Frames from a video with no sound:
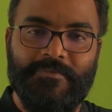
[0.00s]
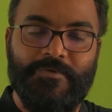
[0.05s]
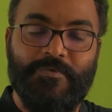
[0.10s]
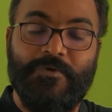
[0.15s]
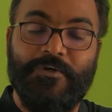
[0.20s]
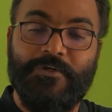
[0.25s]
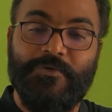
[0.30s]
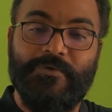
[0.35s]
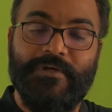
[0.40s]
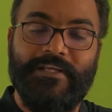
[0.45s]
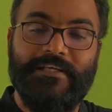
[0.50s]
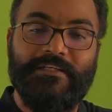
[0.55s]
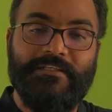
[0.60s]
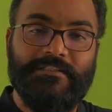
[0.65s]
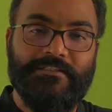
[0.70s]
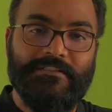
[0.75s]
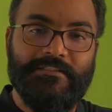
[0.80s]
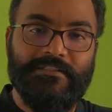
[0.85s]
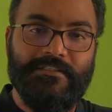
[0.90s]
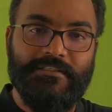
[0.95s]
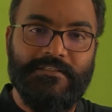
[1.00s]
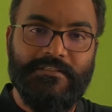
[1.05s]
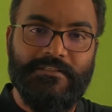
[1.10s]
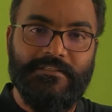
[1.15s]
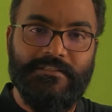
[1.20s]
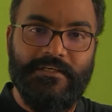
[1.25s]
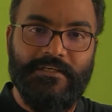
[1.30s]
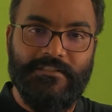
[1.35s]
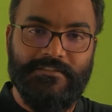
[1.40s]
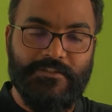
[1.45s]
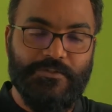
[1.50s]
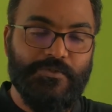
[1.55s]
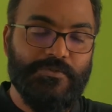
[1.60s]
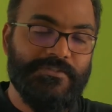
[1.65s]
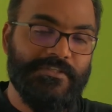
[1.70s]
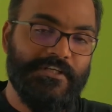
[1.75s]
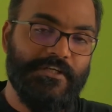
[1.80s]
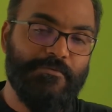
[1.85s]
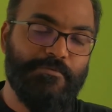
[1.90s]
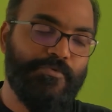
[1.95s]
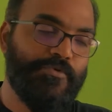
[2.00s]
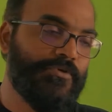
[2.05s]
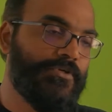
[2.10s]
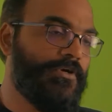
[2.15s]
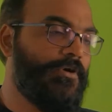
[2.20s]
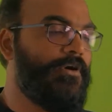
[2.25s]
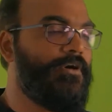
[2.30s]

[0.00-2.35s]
but what you entered as a user input,